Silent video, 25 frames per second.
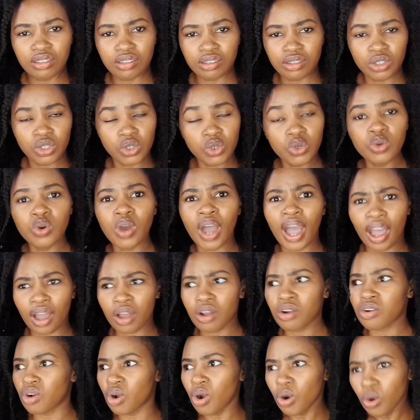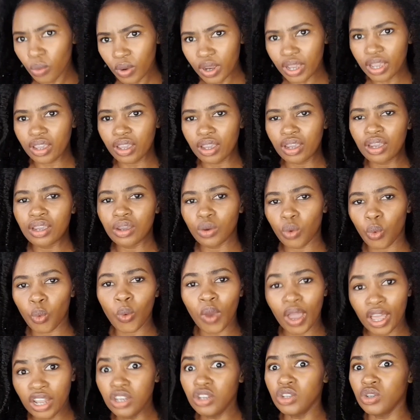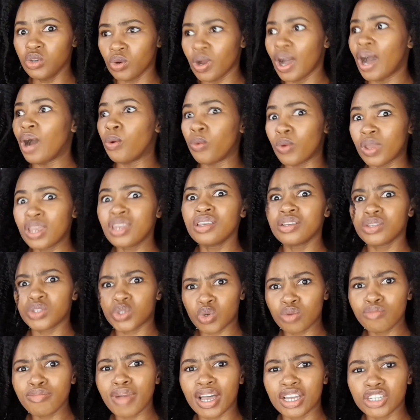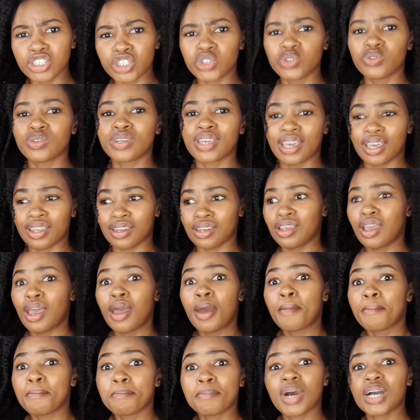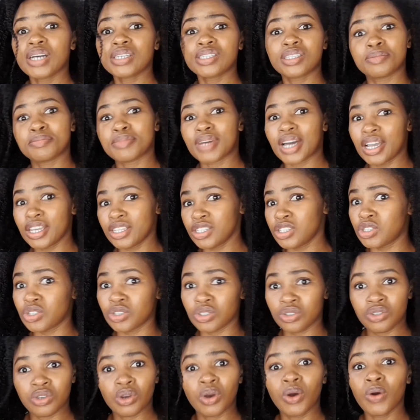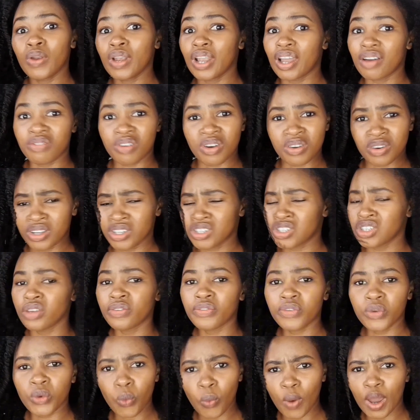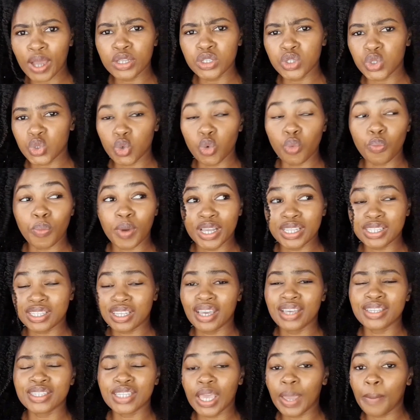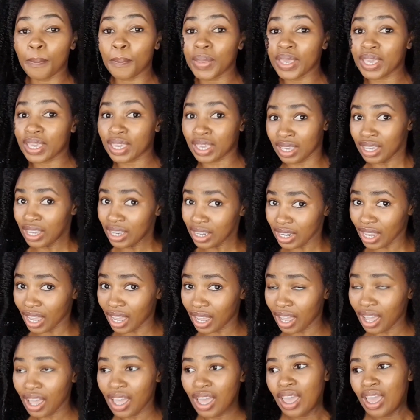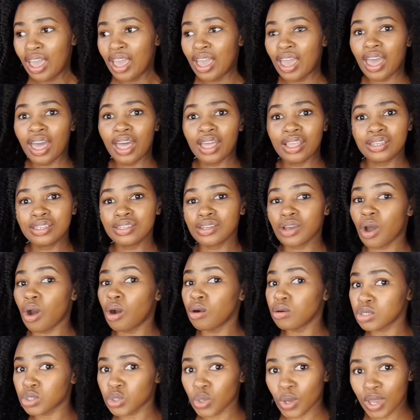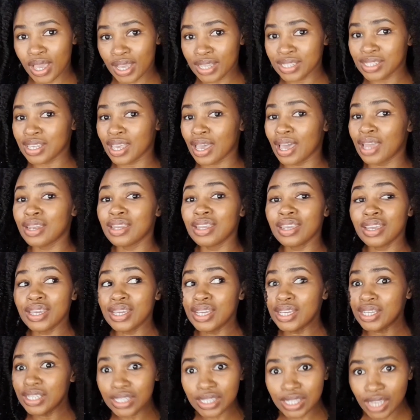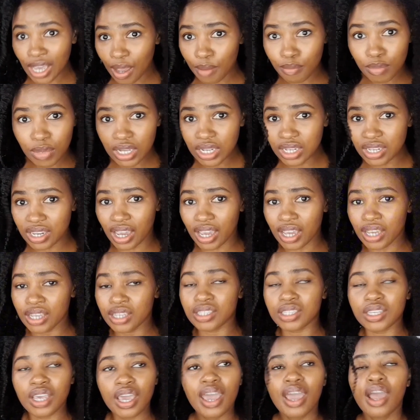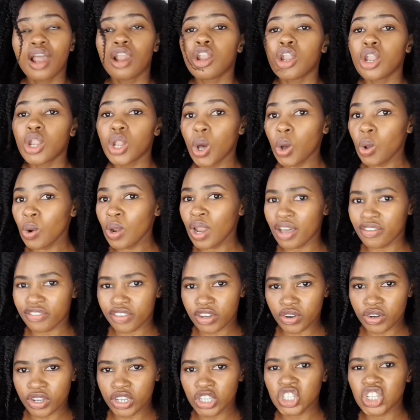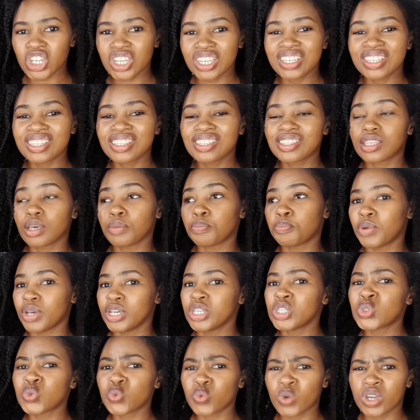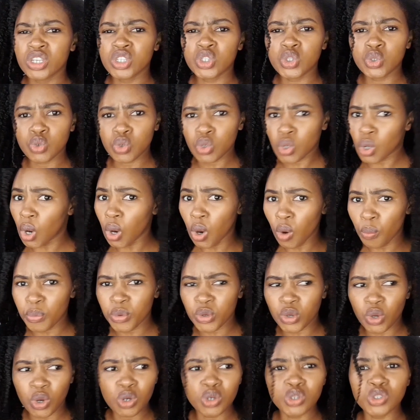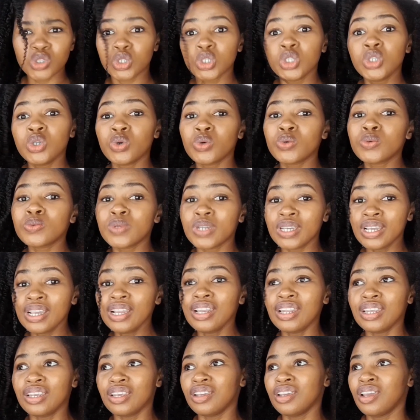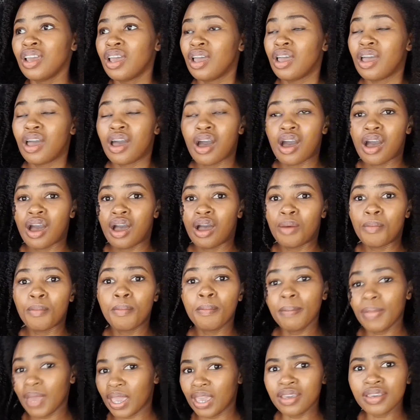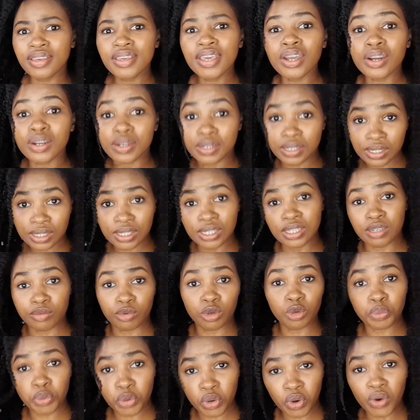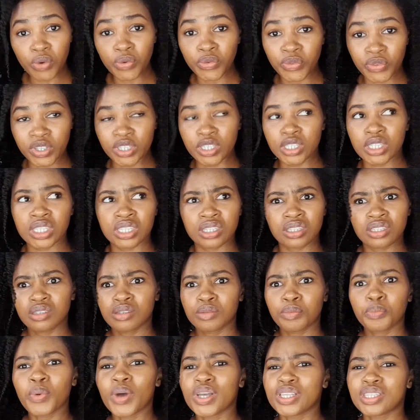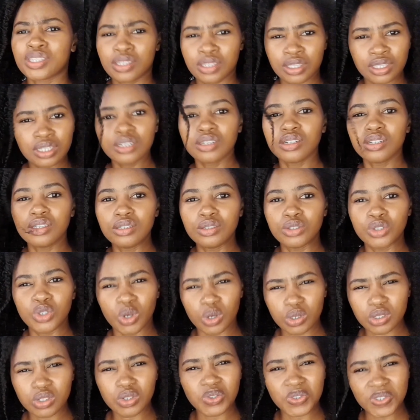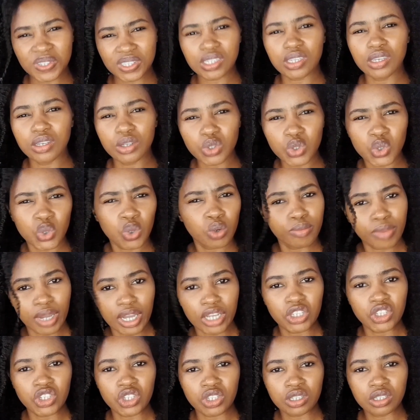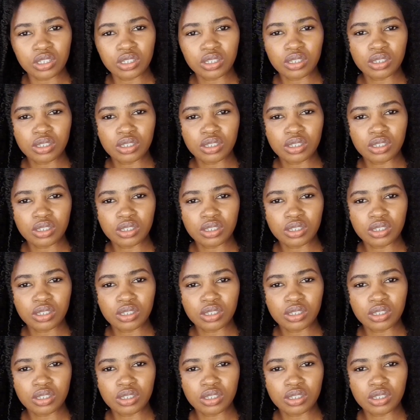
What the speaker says: You are growing. When you are winning too much, you can maximize your leverage if you want to. But as a beginner and also as an intermediate, low leverage is the best way to go, because you really make reasonable profits, but still not risking too much.